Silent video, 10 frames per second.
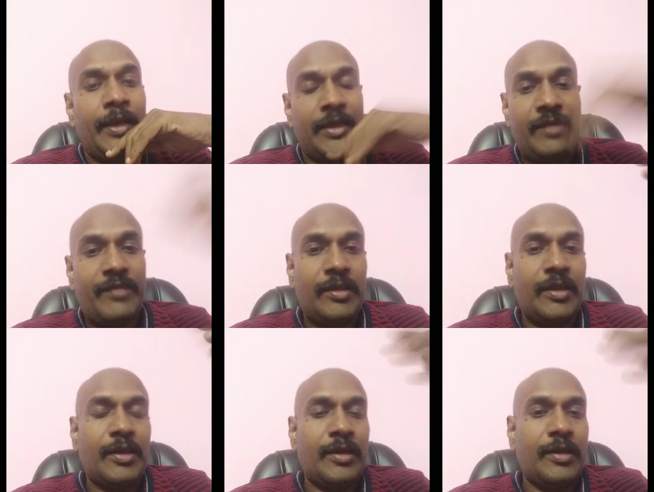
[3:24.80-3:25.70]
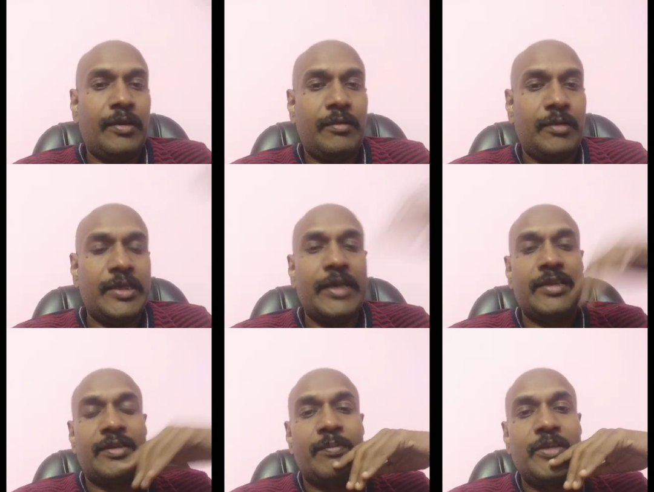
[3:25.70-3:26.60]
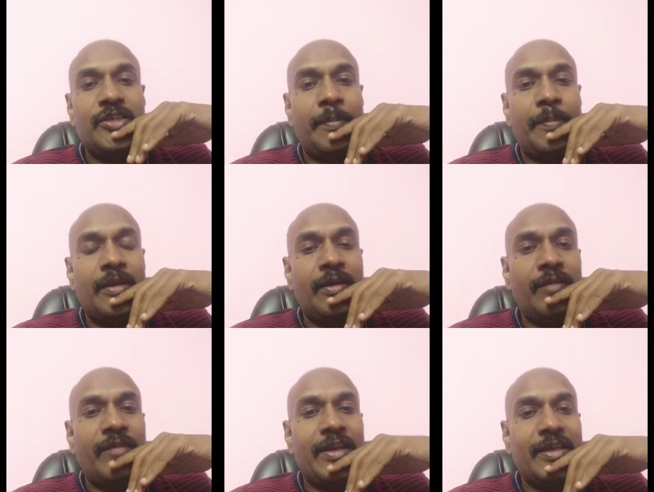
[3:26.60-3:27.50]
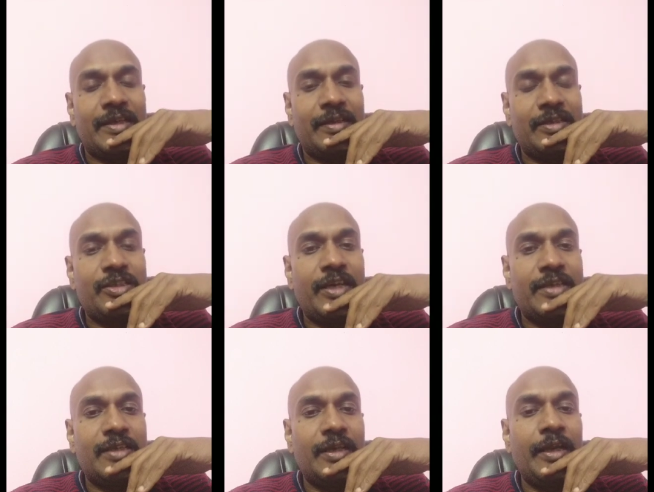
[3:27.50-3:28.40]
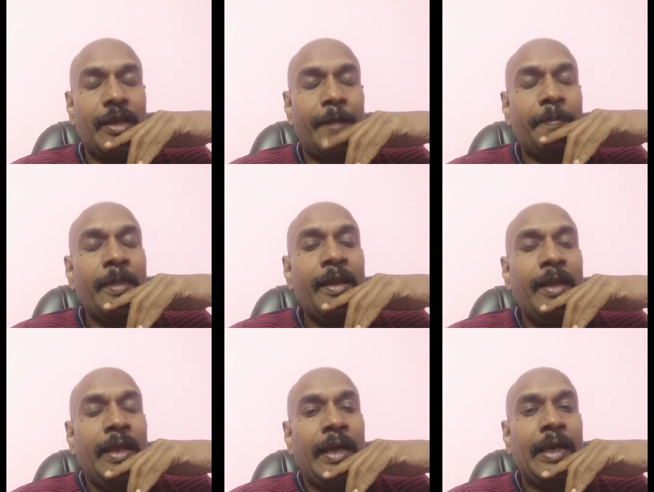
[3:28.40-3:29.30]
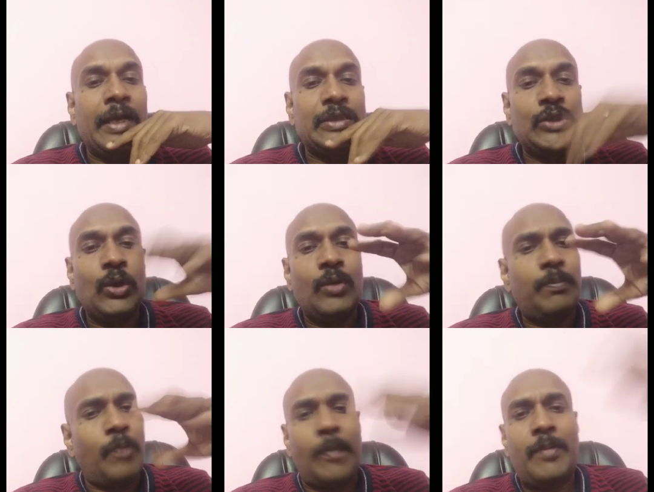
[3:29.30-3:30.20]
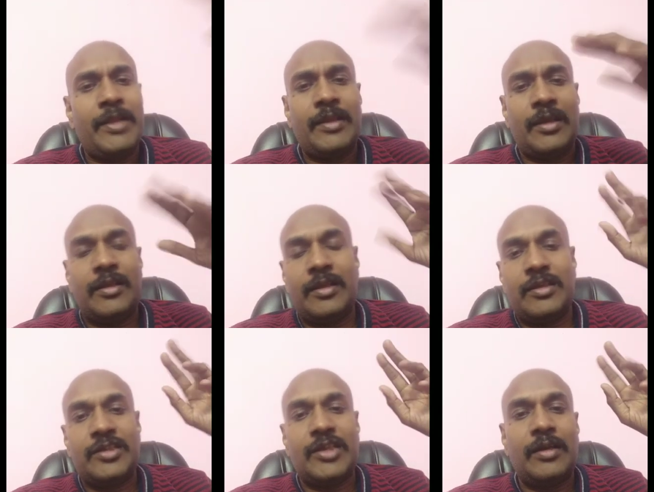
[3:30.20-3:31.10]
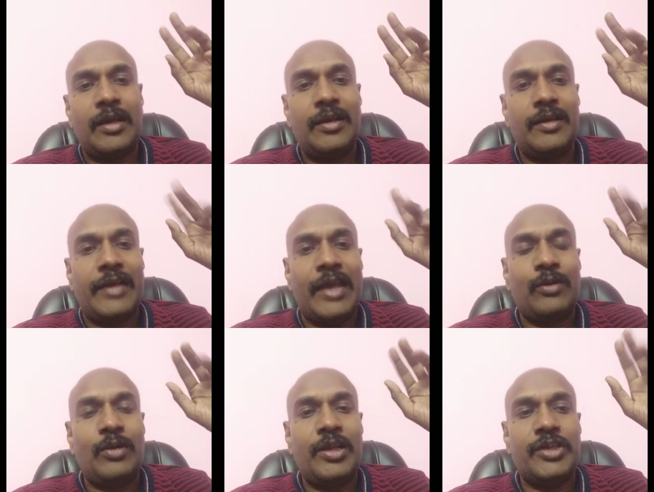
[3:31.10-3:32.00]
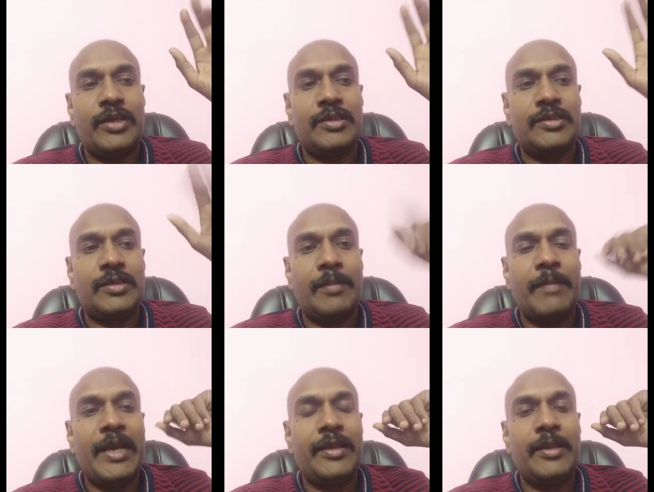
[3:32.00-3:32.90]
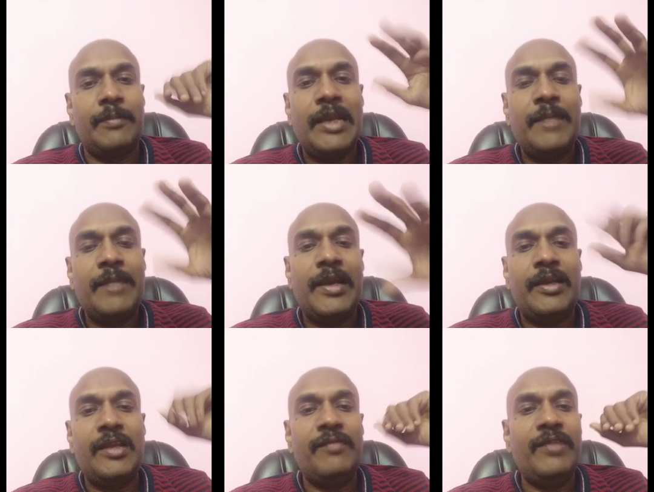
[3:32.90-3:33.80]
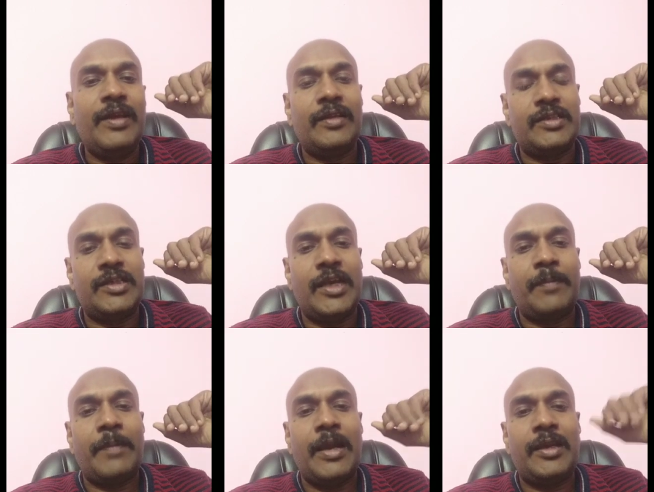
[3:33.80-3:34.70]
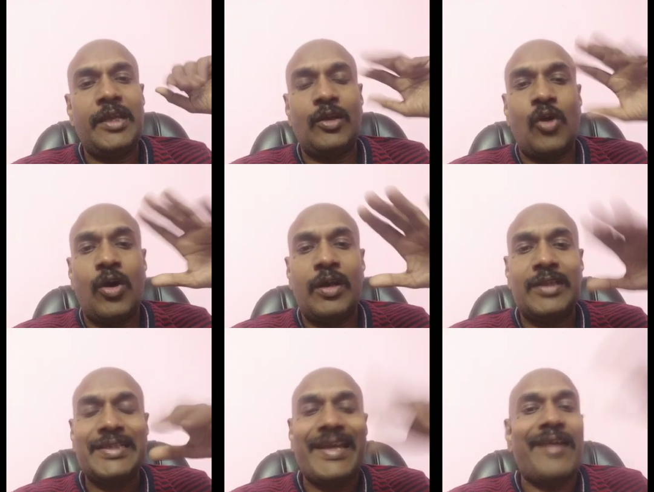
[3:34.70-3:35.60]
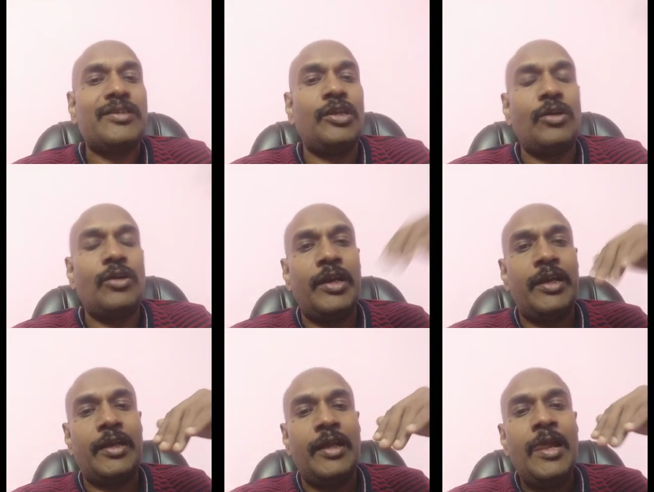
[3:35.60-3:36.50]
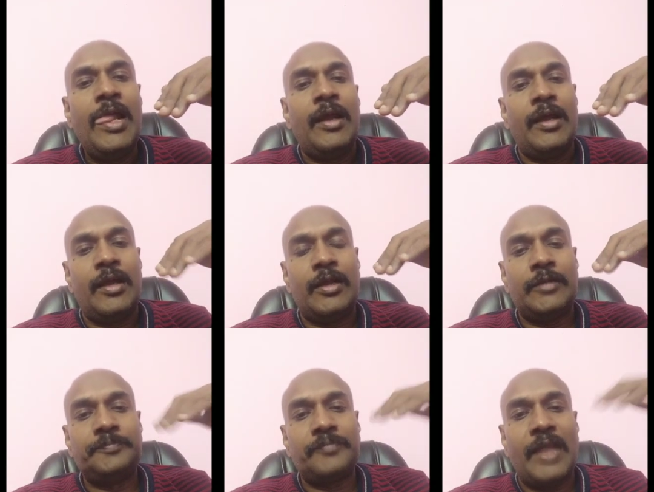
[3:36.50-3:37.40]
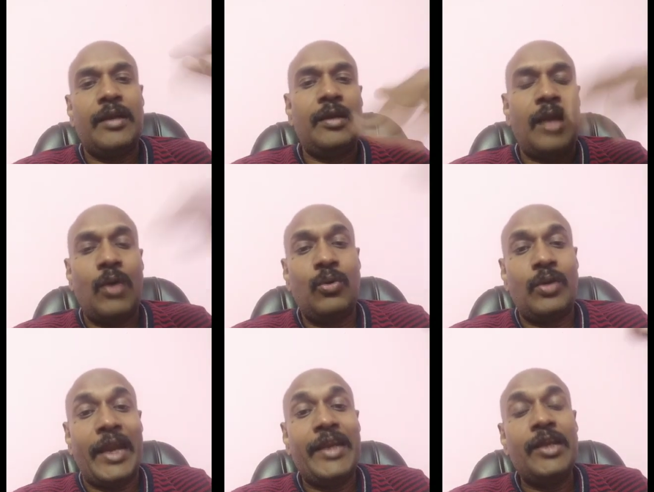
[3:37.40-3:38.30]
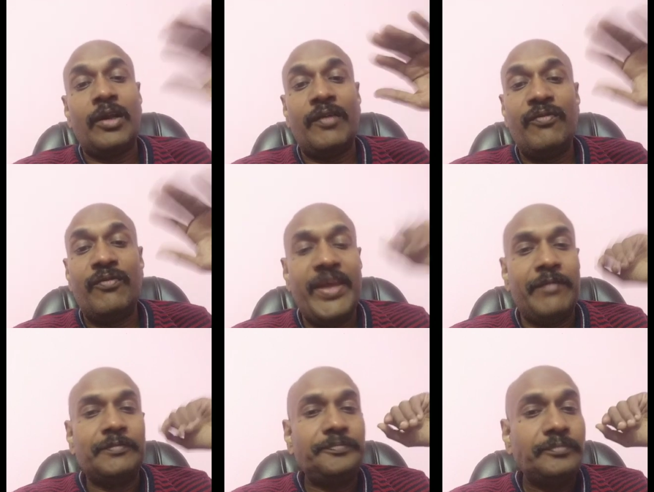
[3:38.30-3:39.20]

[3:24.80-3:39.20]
given the, the status of BJP in various other states in India. Uh, so probably the, the, the central calculations uh, made them deliberately weaken the state party and Congress cashed in on it um, and now riding on a wave